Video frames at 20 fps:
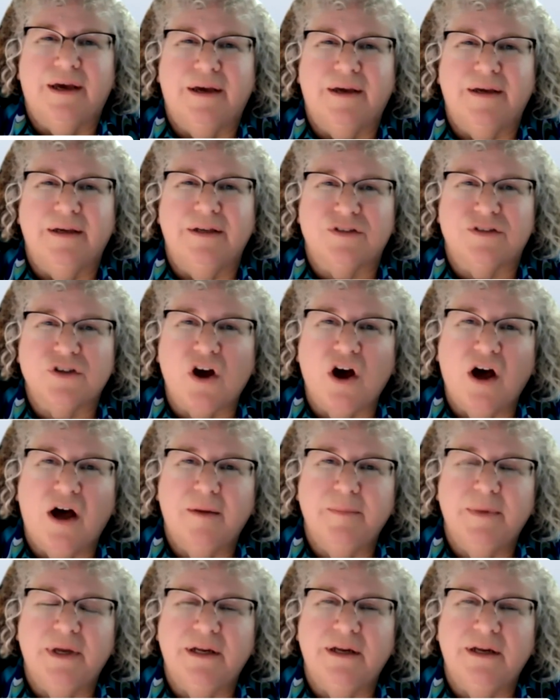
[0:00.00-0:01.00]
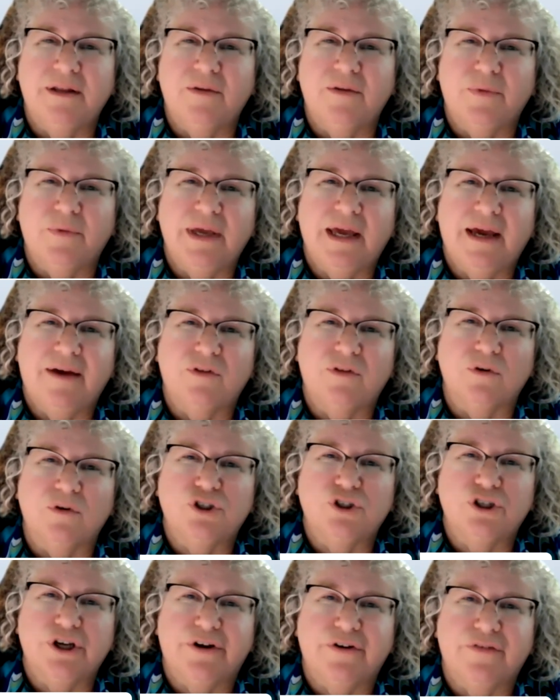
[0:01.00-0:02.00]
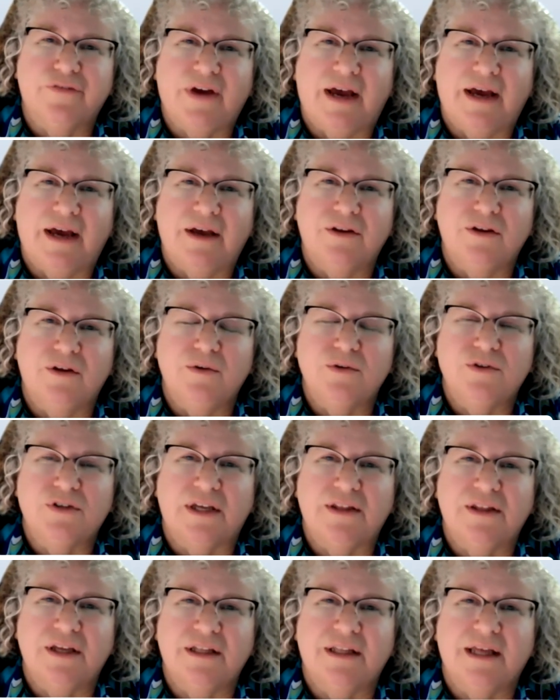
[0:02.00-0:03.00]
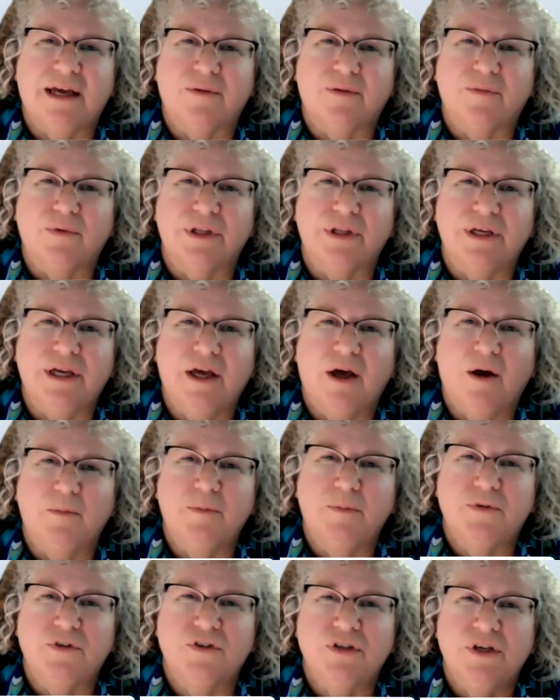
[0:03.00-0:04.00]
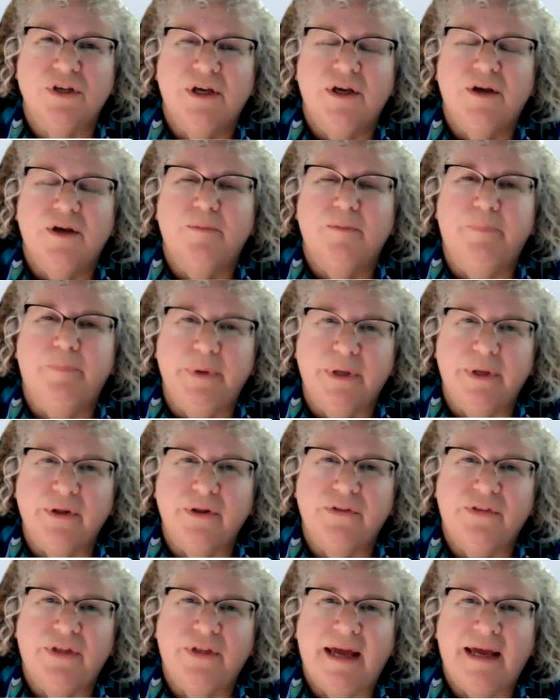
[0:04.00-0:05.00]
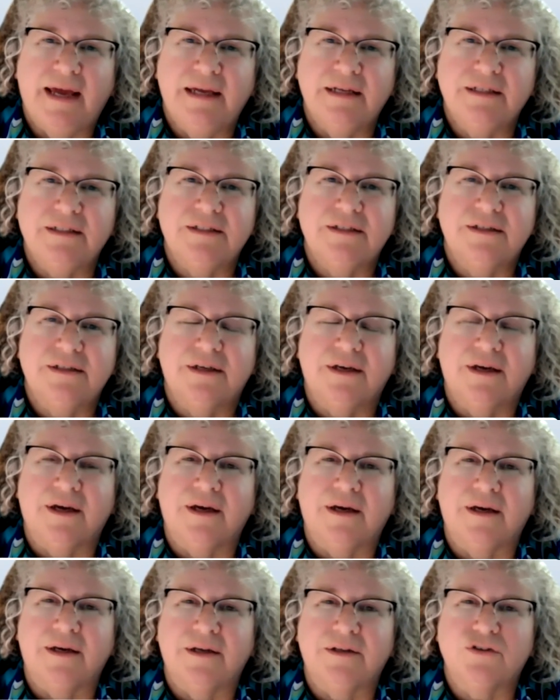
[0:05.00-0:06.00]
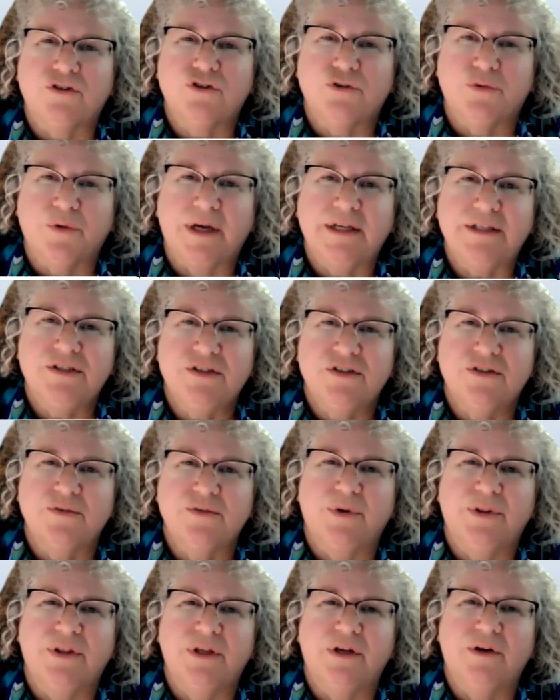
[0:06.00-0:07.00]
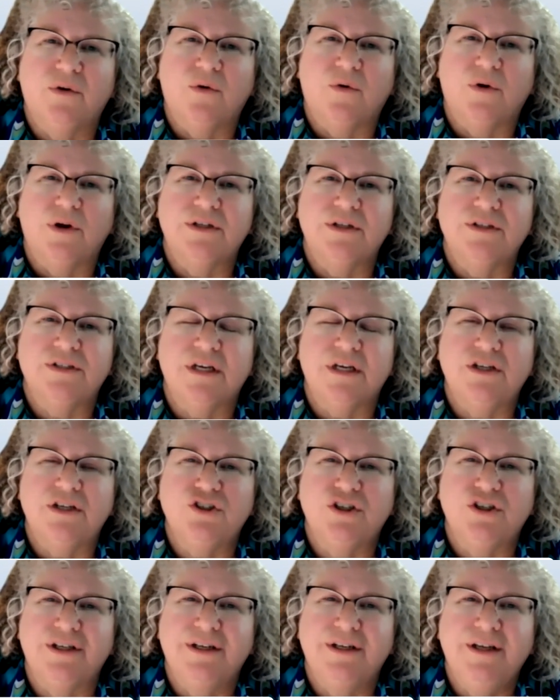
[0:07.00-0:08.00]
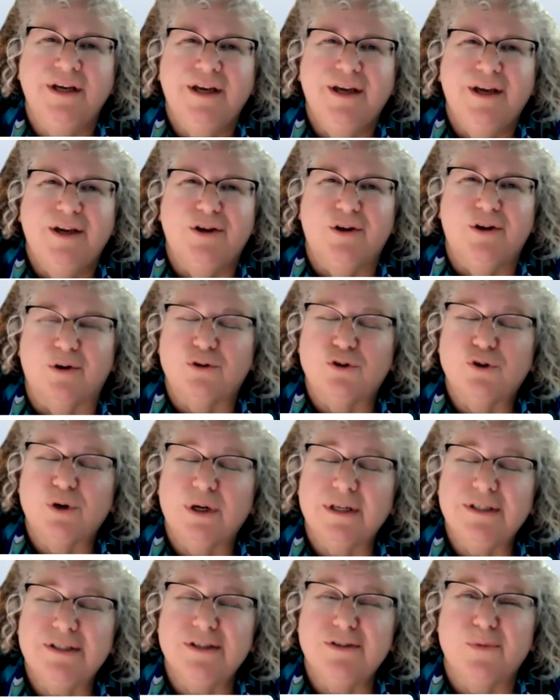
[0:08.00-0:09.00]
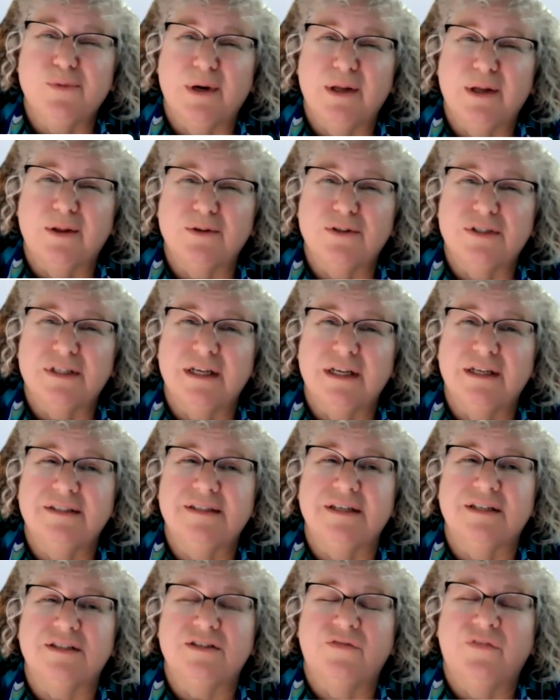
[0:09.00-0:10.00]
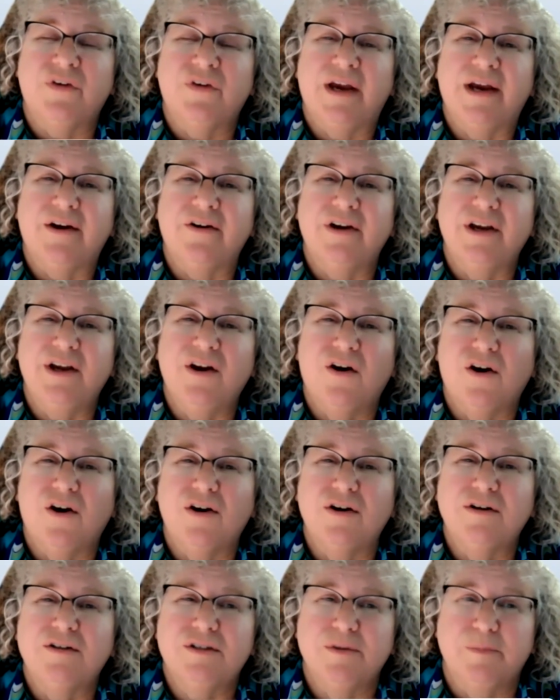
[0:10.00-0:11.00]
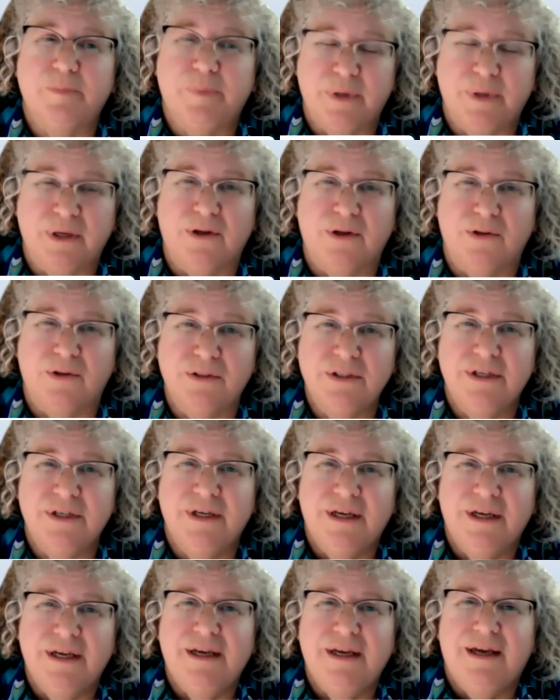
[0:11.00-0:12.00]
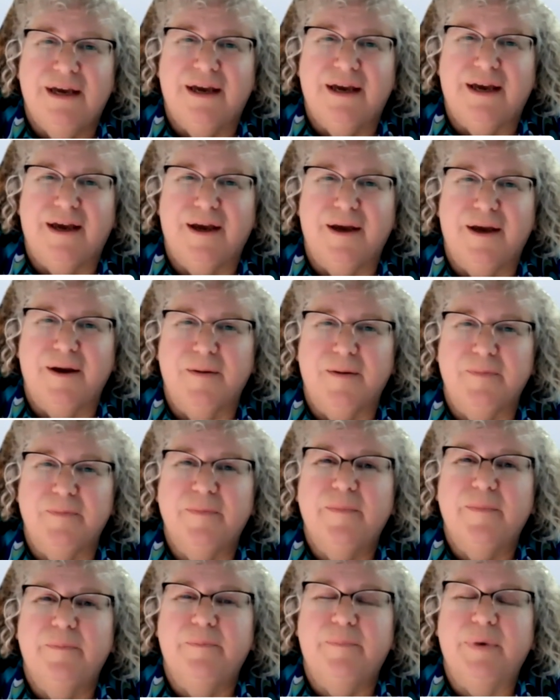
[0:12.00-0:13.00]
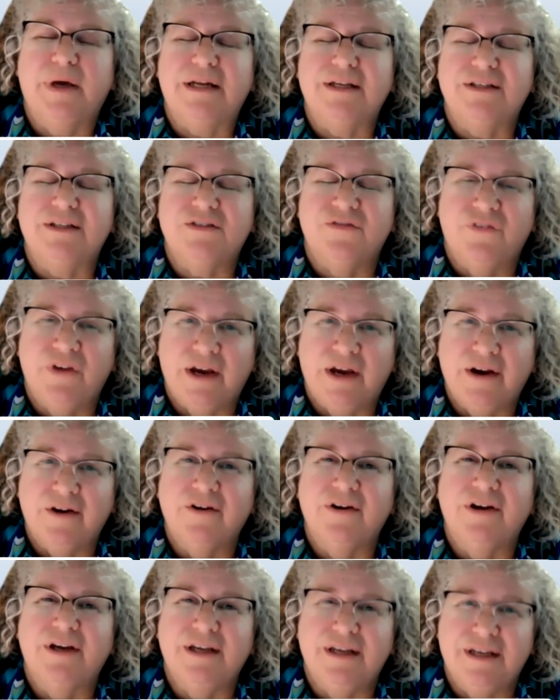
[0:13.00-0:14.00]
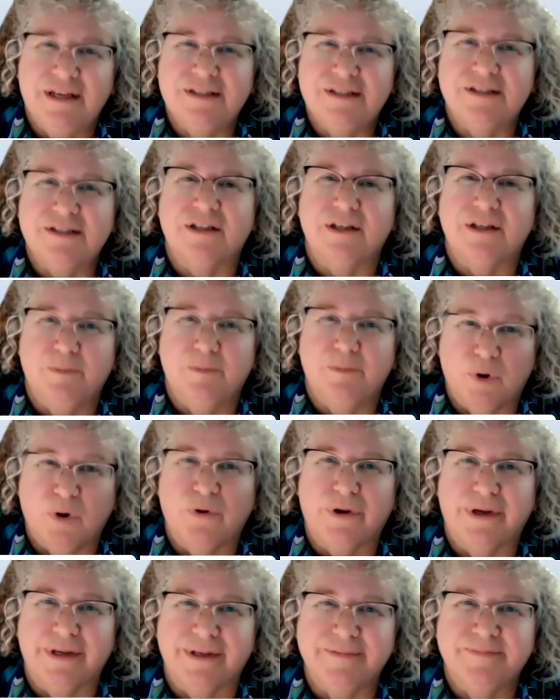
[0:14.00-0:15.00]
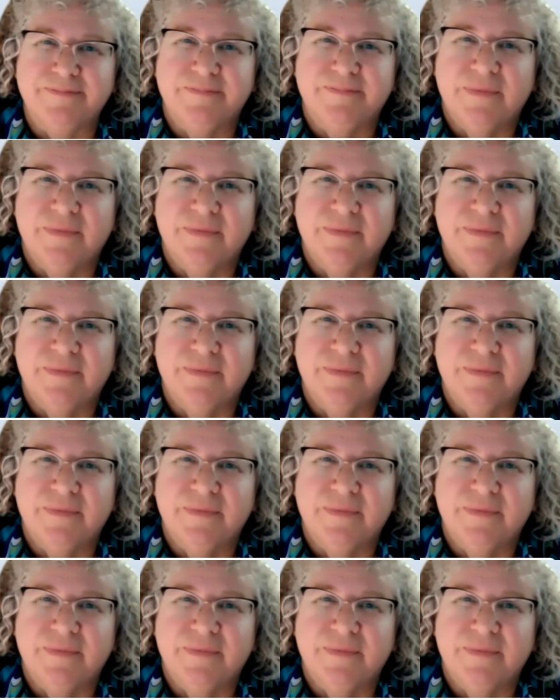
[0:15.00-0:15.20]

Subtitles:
is common and that we have those shared values, I think that really helps build that trust within an organization. Trust is one of those things, it's very hard to build, but it's very easily broken.